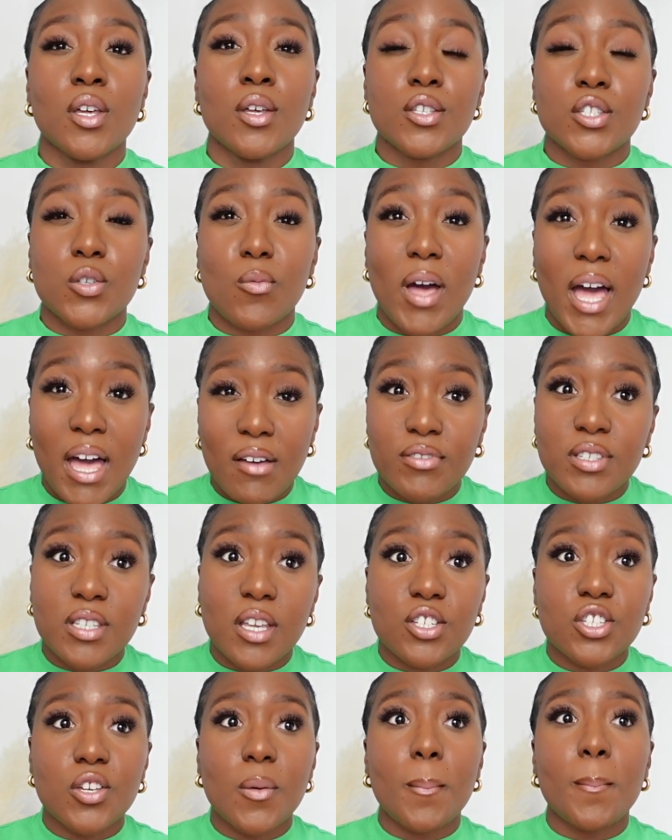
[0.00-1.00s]
So I have
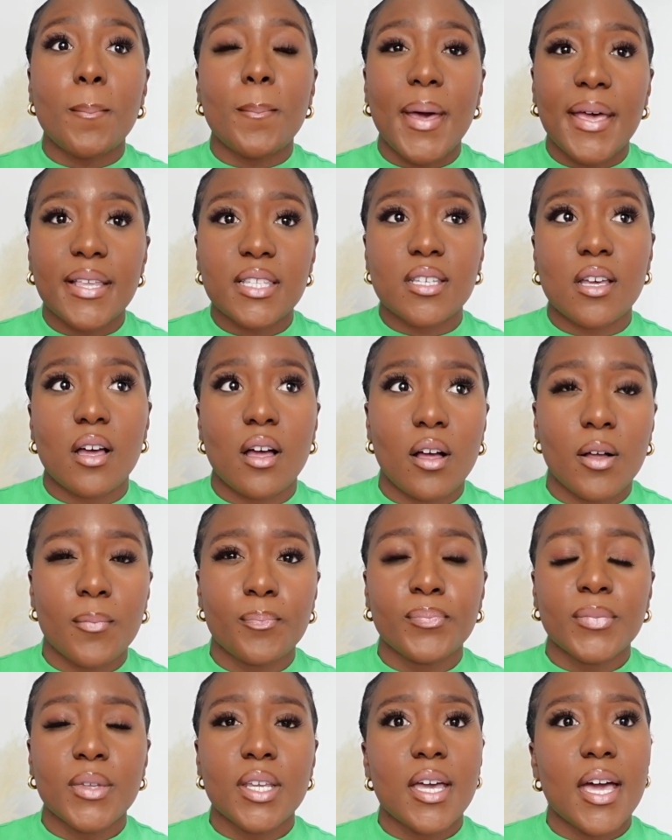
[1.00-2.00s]
such a better
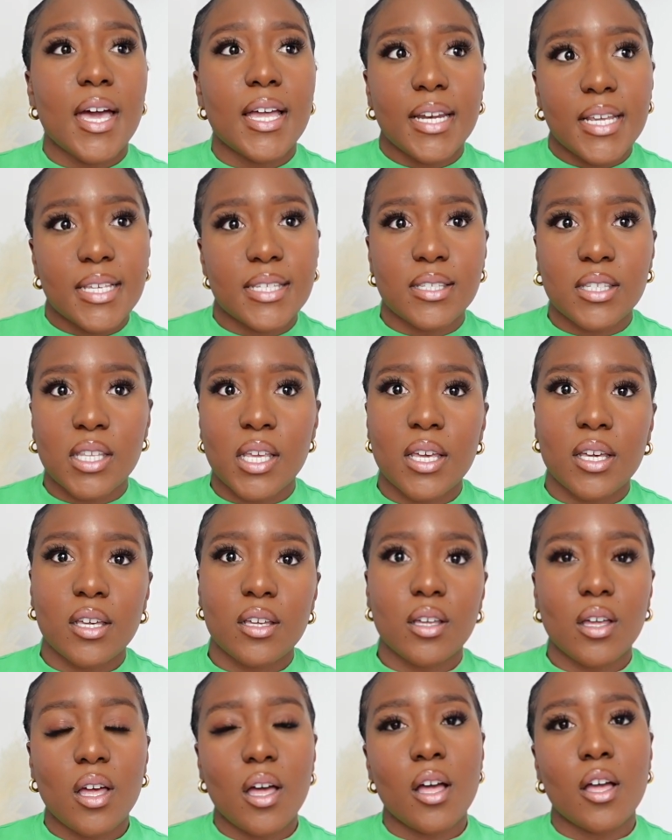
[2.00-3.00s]
holistic
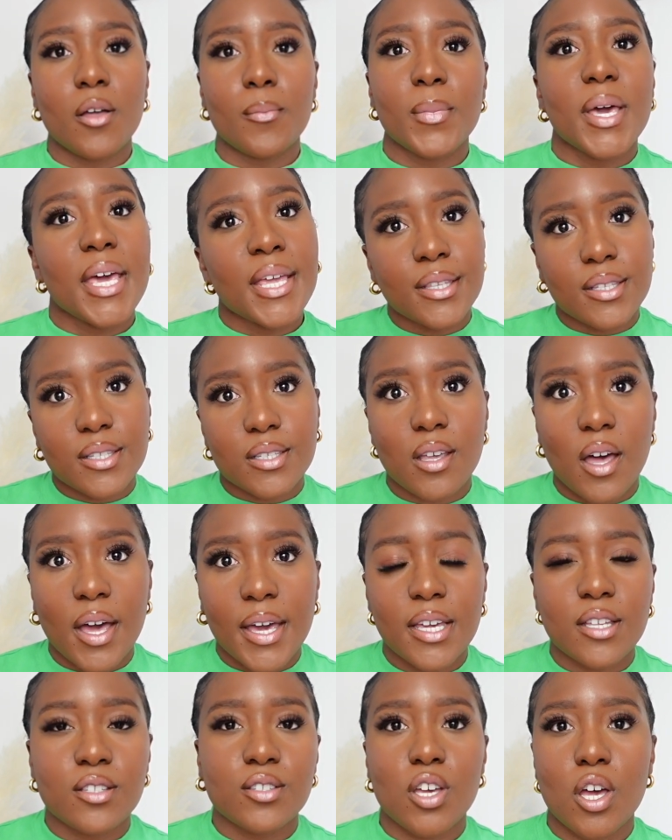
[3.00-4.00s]

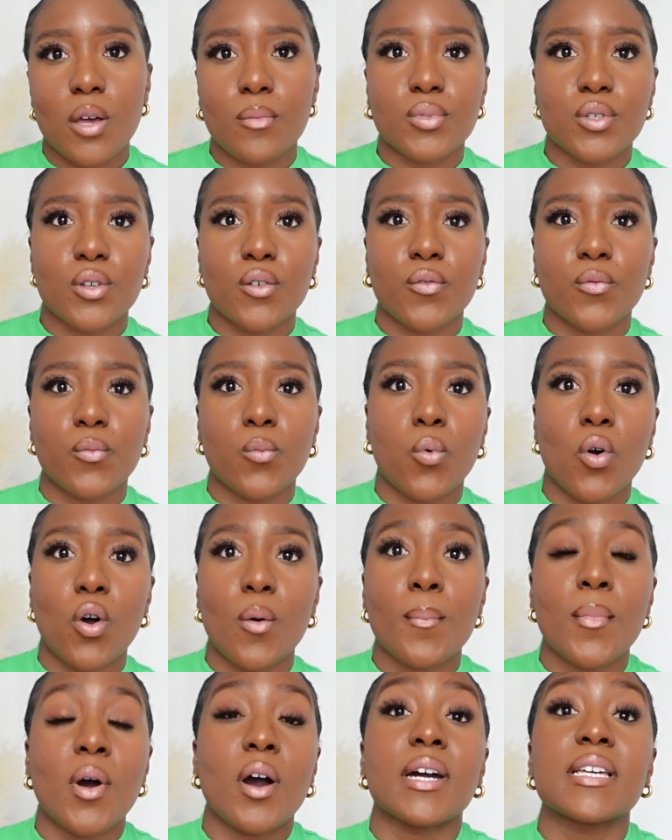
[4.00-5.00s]
insight in terms of what
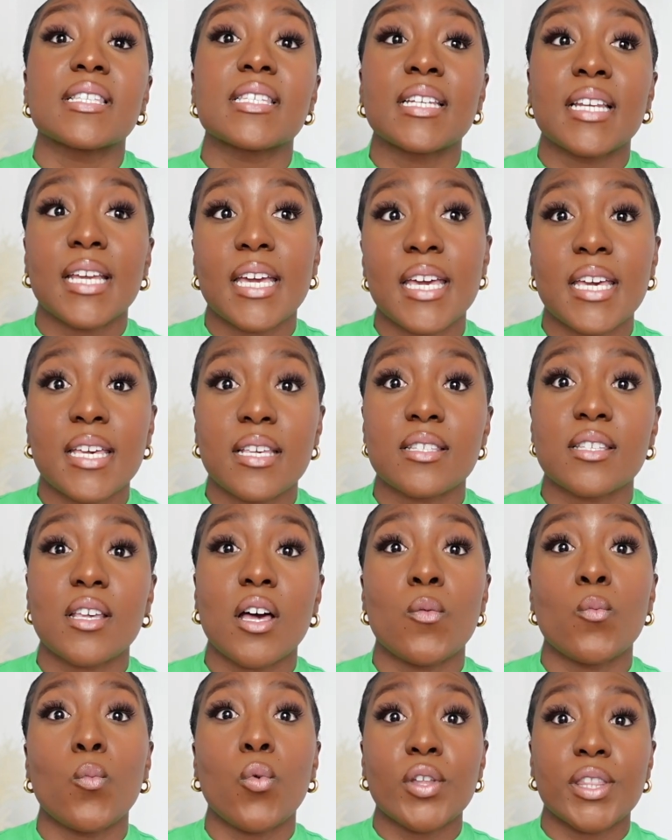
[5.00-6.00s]
marketing is
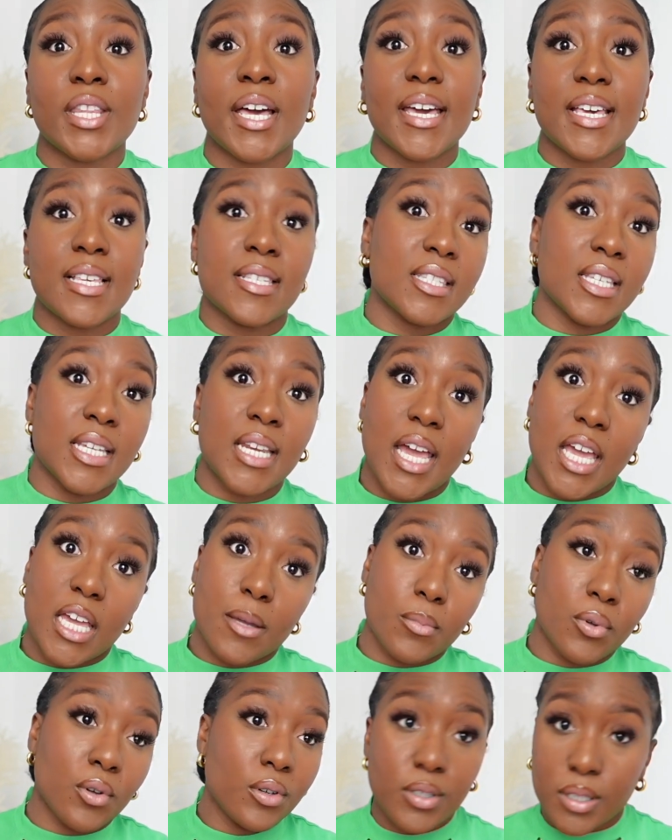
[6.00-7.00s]
and what that is today,
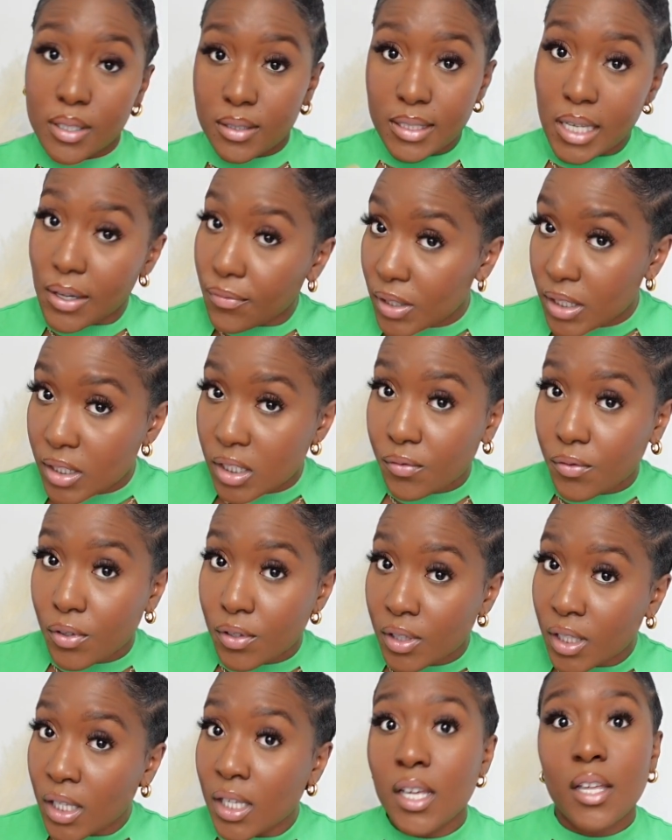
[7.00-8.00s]
because it's definitely
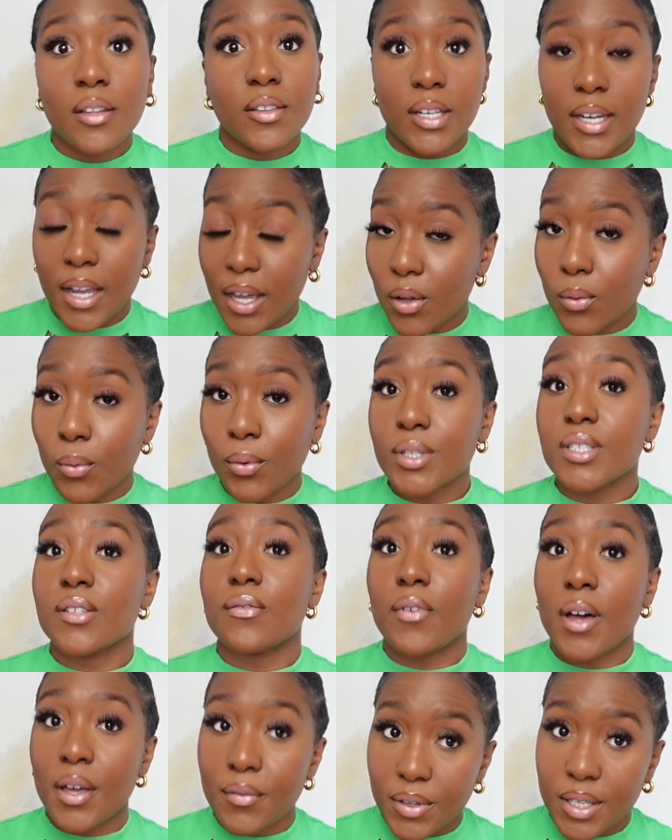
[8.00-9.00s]
different than how it was
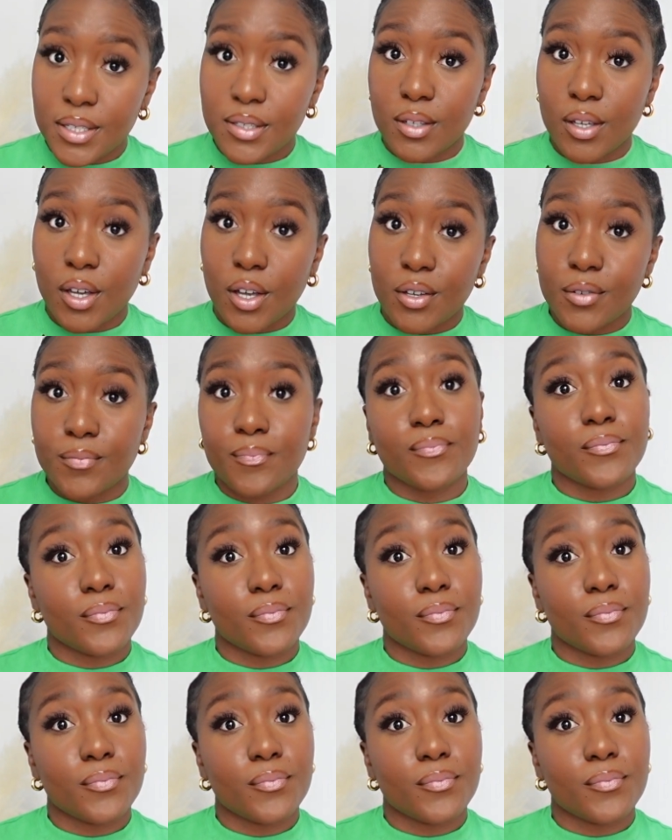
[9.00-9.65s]
5 years ago.